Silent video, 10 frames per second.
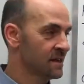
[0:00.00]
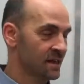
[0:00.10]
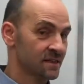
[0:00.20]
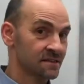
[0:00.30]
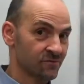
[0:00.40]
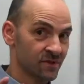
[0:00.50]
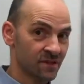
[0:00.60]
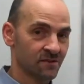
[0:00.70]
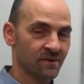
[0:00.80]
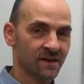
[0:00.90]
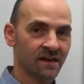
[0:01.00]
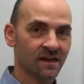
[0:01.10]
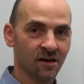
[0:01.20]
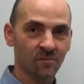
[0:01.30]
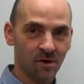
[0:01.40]
And that's a really good way to kind
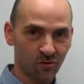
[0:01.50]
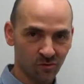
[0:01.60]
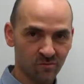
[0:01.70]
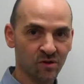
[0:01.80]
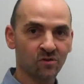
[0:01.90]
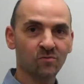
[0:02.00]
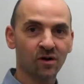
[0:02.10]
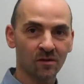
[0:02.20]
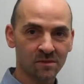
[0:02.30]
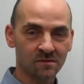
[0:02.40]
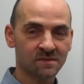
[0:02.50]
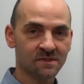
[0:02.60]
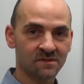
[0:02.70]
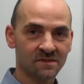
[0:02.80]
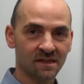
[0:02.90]
of help autoimmune problems
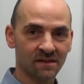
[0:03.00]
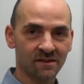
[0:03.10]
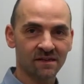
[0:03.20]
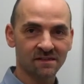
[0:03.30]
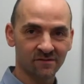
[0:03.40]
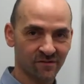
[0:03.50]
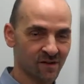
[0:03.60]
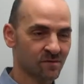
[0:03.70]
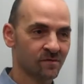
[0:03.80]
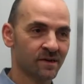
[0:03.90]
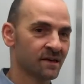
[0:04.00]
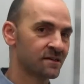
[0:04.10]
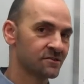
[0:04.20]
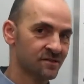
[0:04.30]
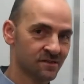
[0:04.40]
and these kind of things like
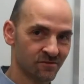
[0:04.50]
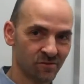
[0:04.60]
fibromyalgia,